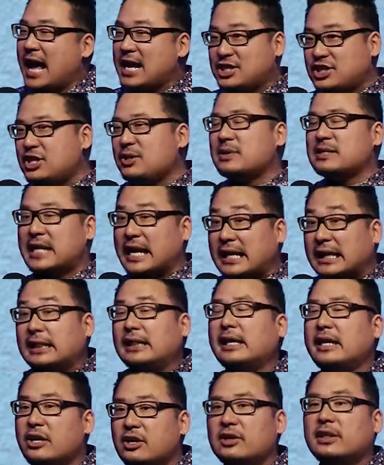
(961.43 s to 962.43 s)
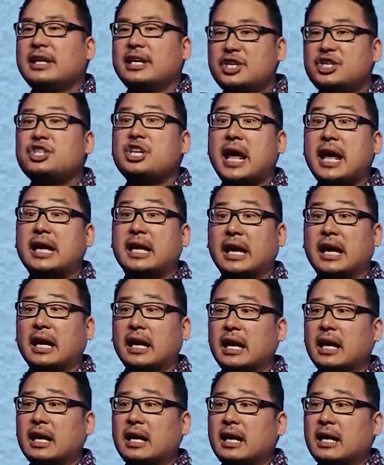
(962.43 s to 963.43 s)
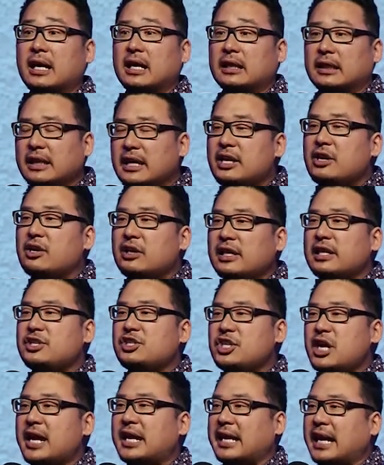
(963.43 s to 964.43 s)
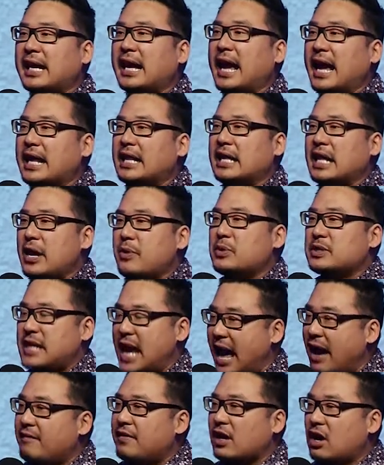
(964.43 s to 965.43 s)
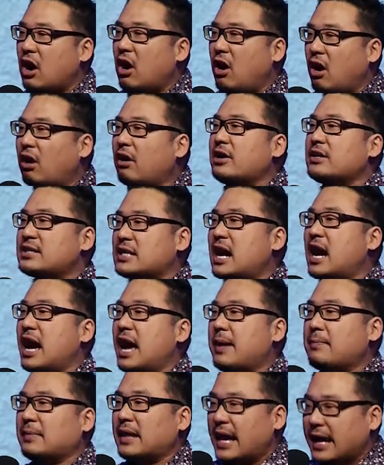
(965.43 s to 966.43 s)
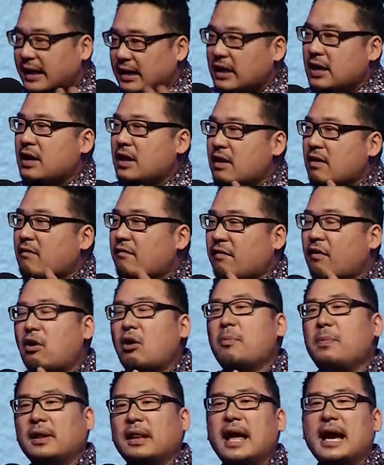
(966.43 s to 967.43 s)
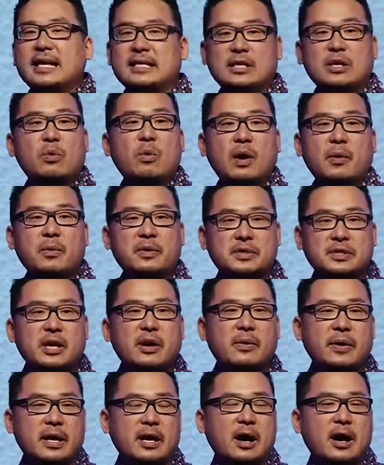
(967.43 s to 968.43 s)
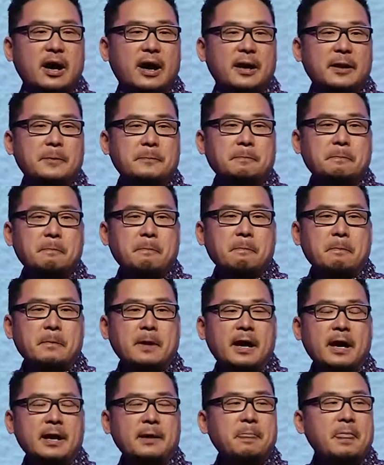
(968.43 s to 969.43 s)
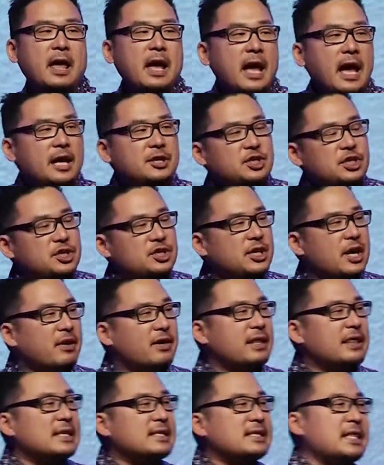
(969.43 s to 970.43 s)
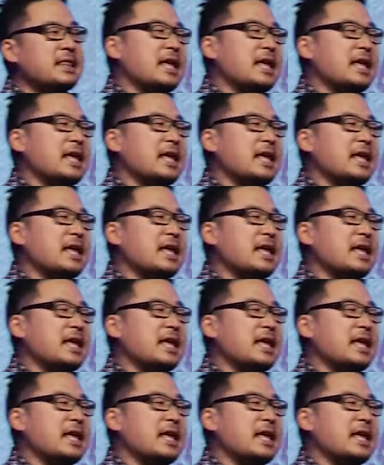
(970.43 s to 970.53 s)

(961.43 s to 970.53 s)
And she was like literally shaking and was having a hard time like verbalizing what was going on, right? And she's sharing this.